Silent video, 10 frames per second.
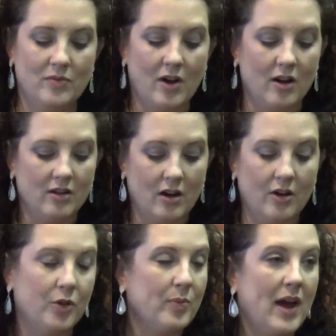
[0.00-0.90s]

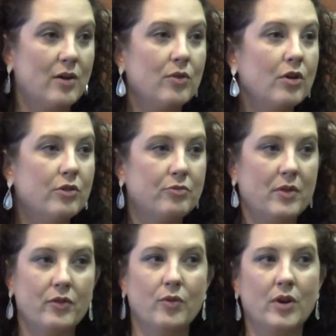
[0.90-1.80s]
all the payroll from
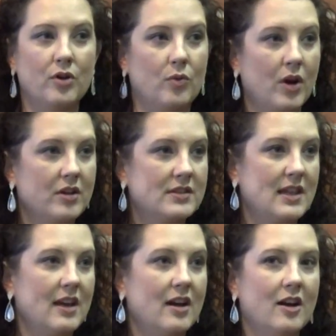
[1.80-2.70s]
everyone who works
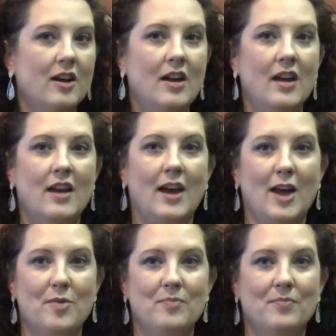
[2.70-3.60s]
there.
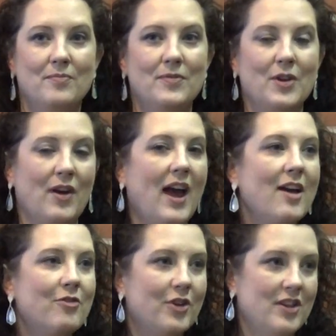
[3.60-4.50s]

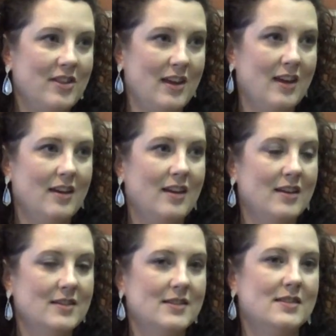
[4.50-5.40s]
Everything
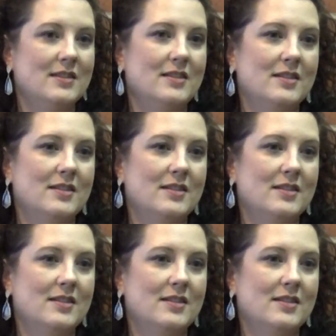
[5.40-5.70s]
it's